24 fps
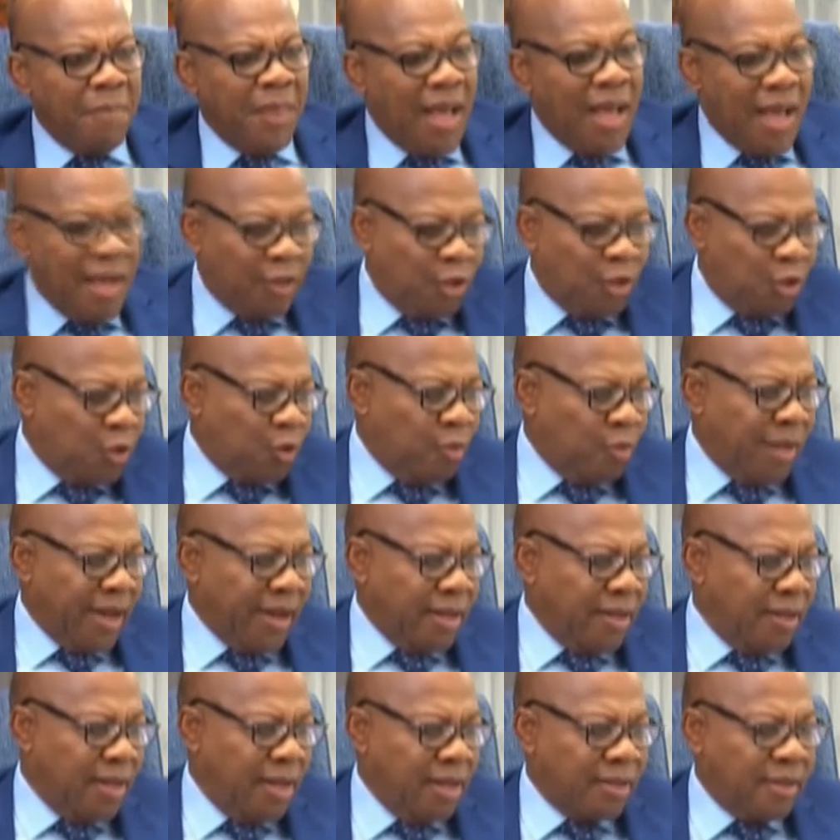I just saw
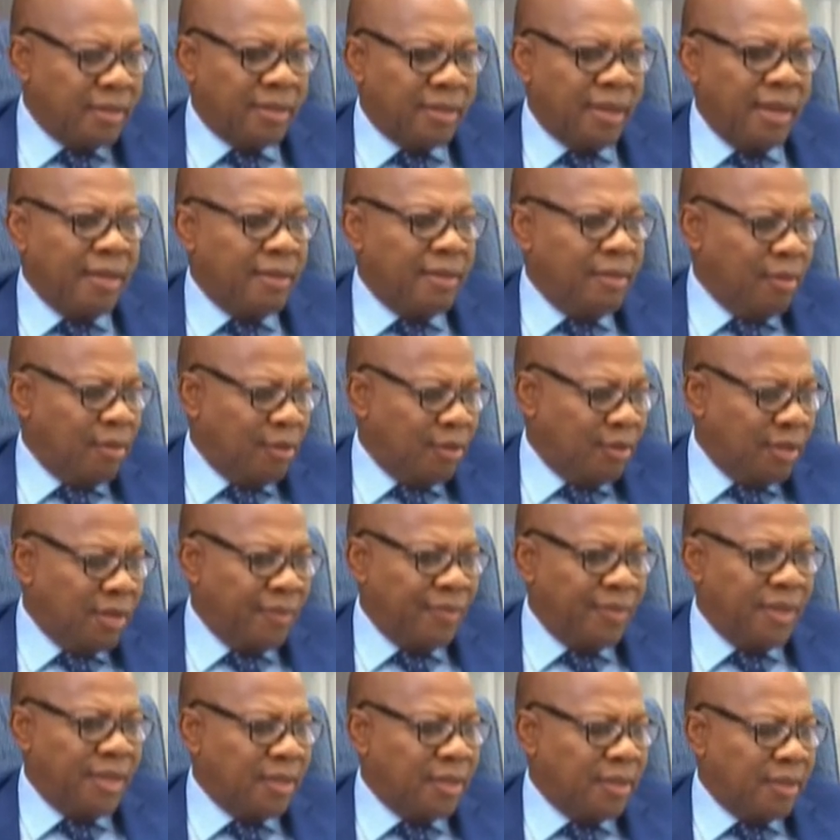Michael Heseltine on TV
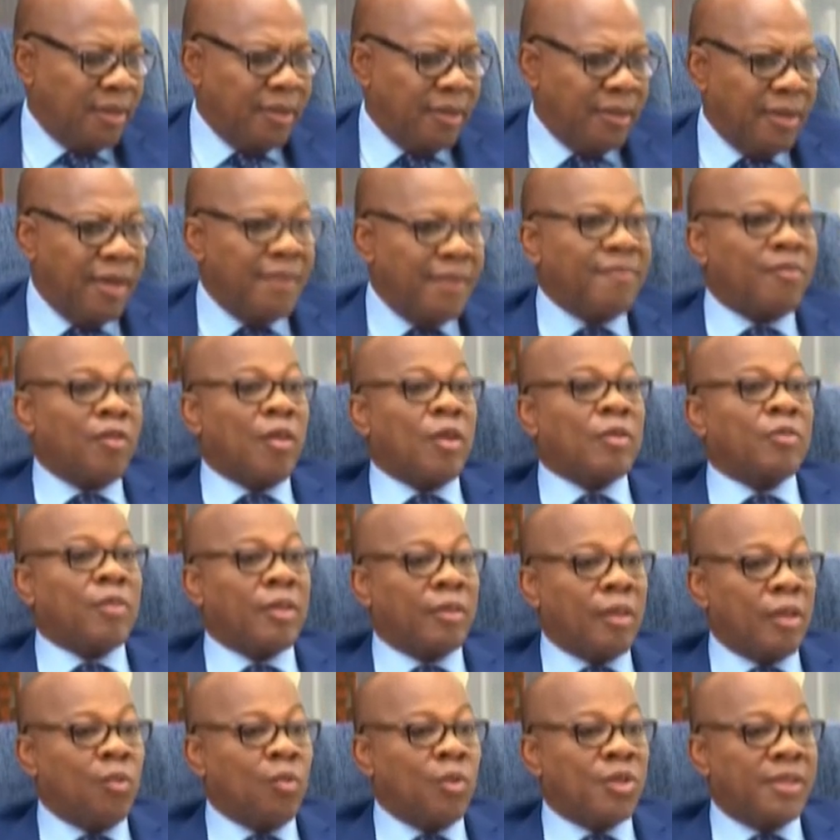yesterday. I even thought,
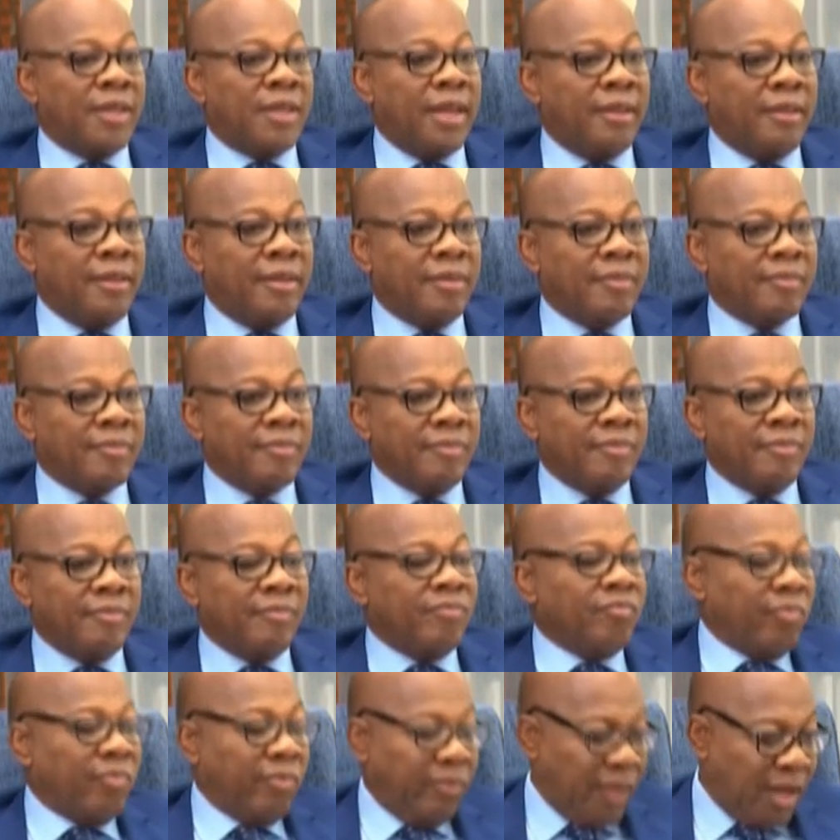he was dead.
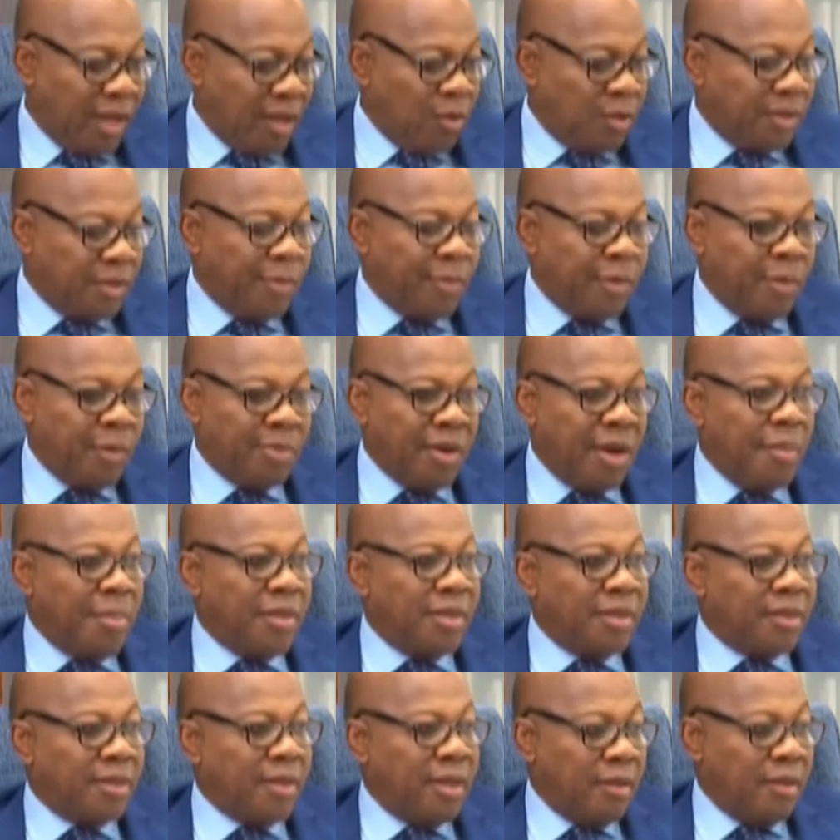He was Deputy Prime
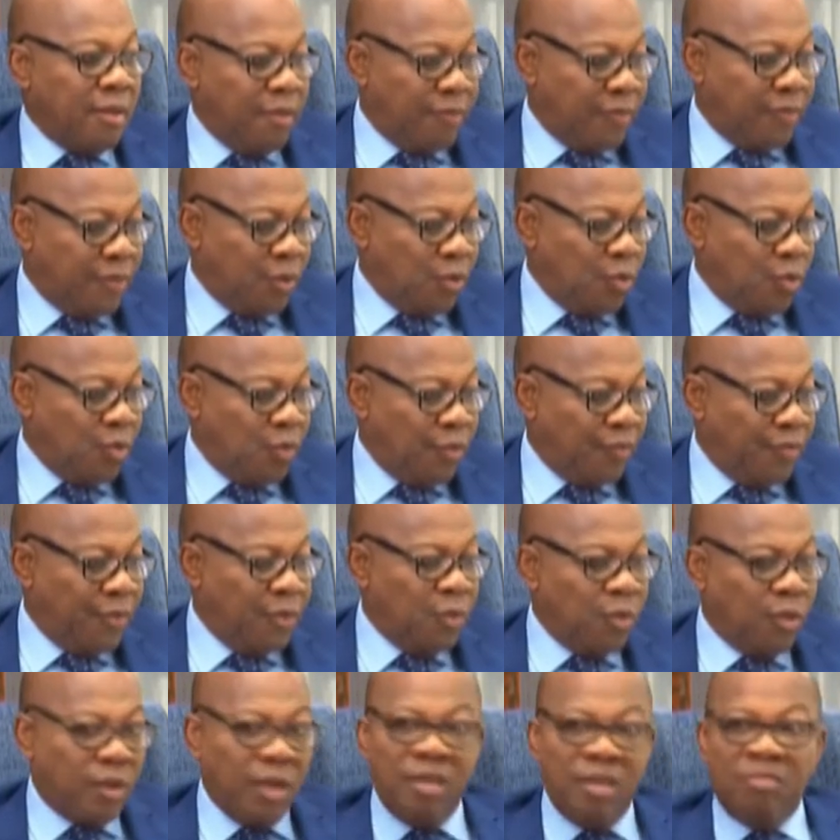Minister of the, of the
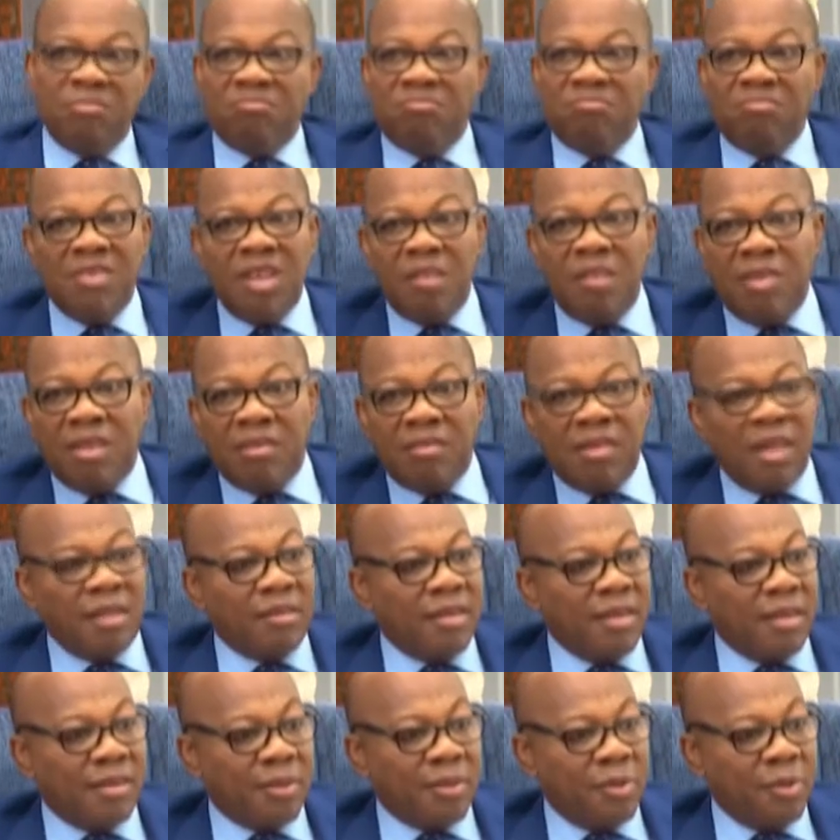UK about 30
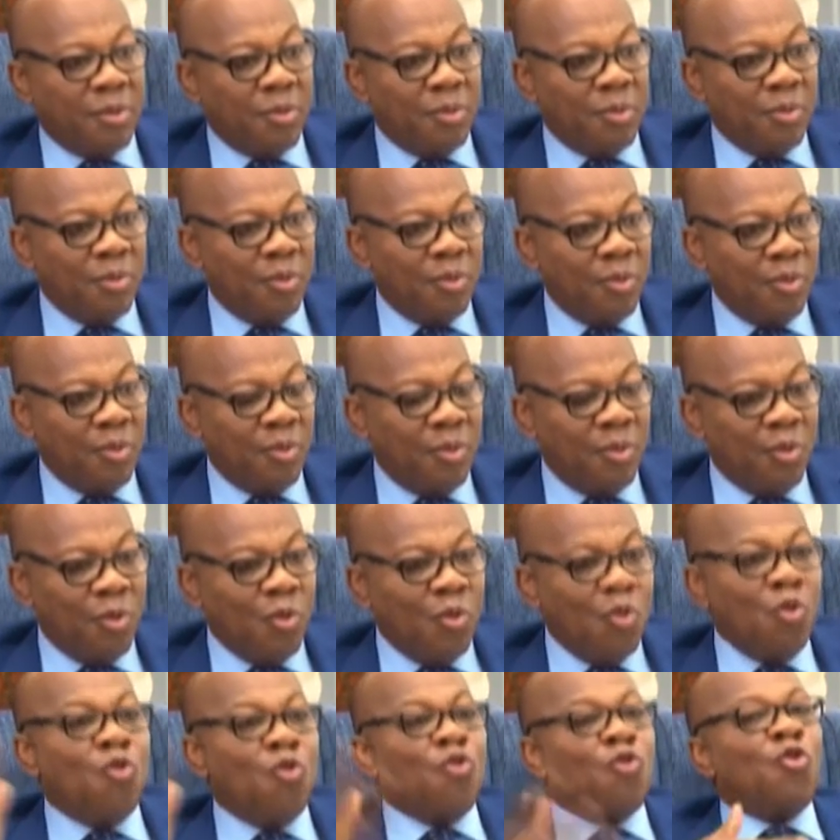years ago. Right.
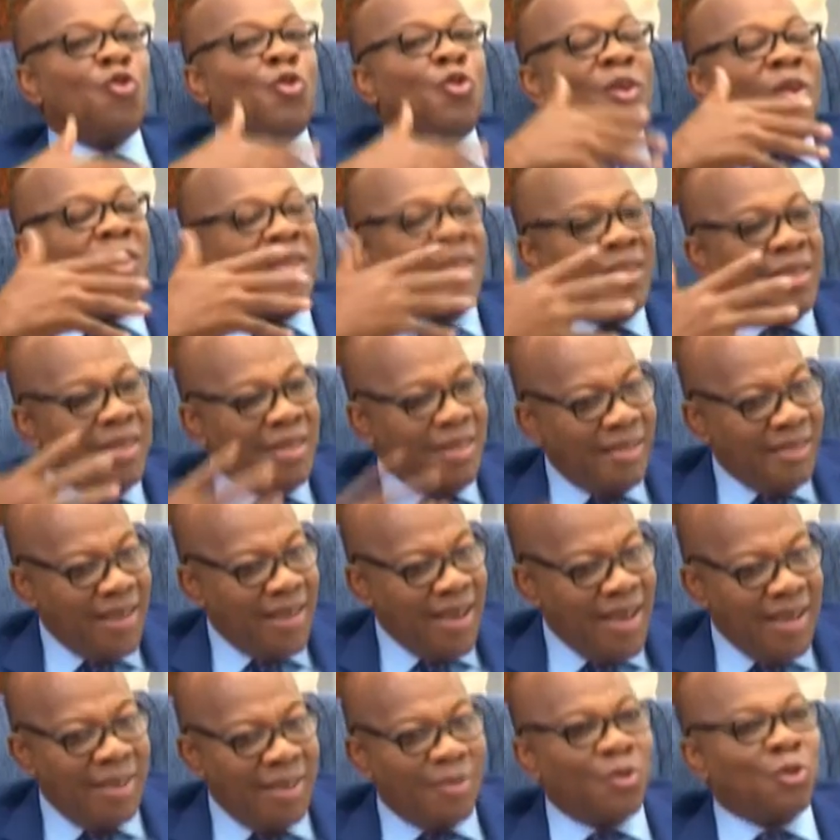So these
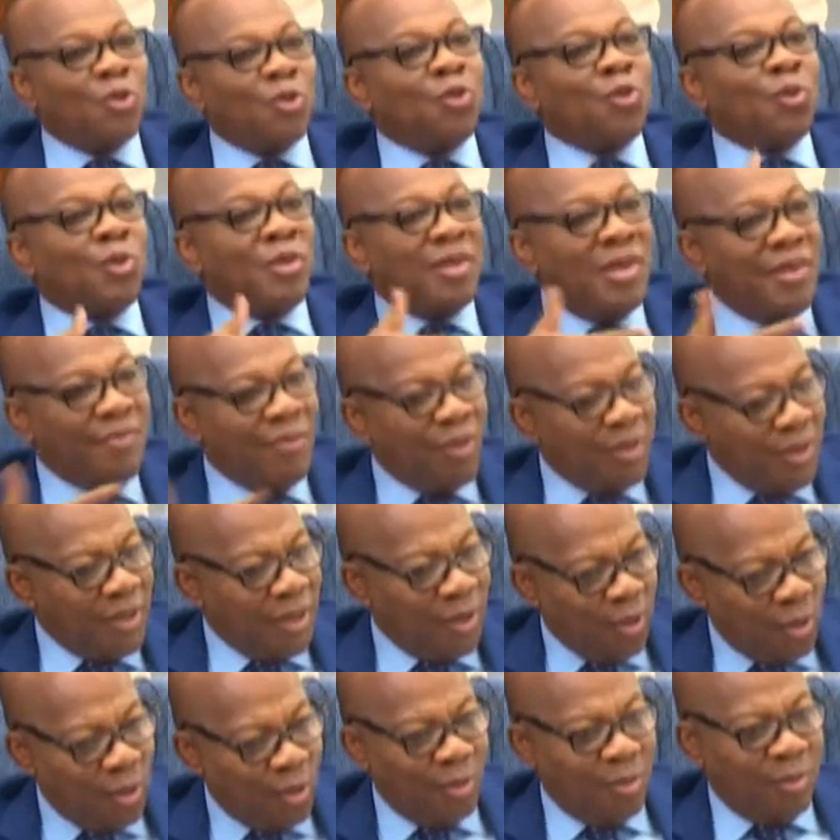guys should leave us
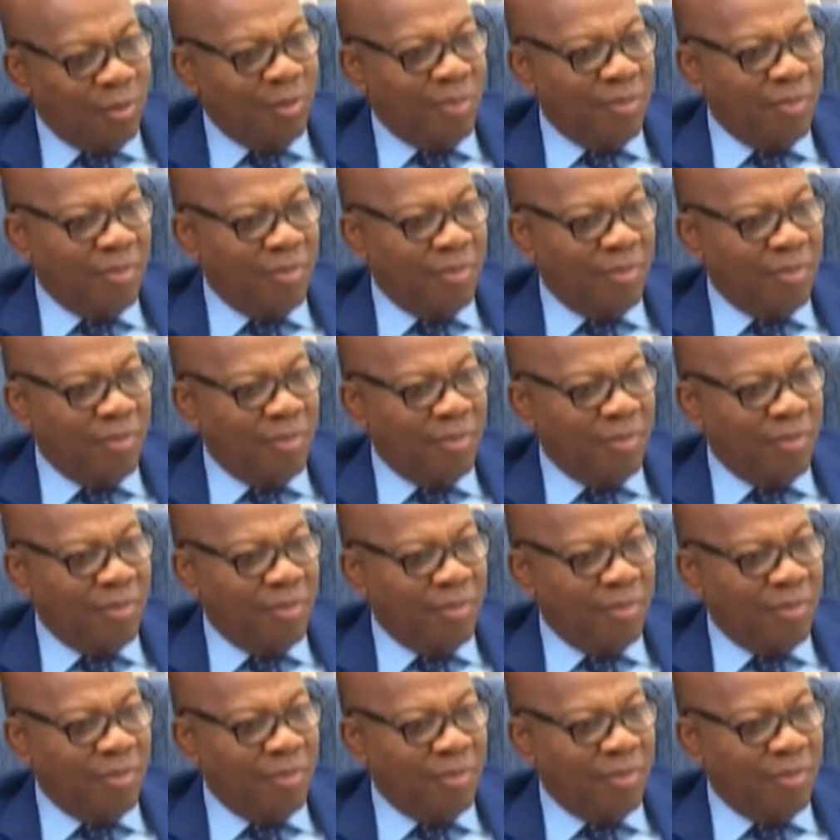alone.